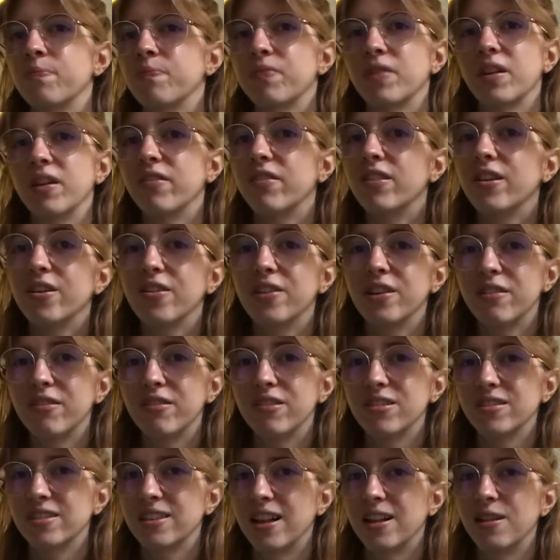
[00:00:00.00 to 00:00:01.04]
if the
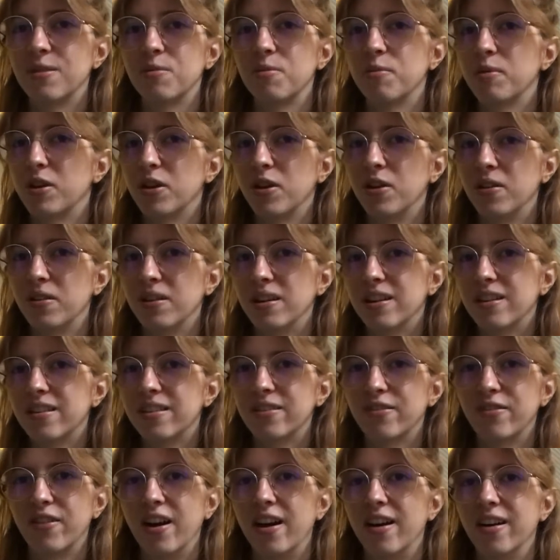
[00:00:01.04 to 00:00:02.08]
universe helps you it's
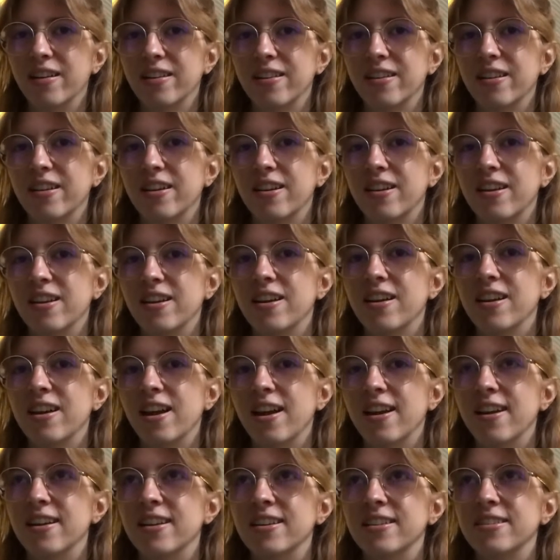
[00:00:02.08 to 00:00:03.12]
fine
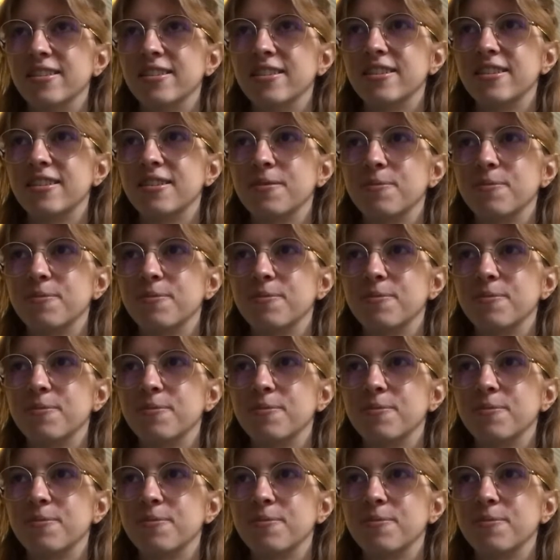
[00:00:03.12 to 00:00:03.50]
and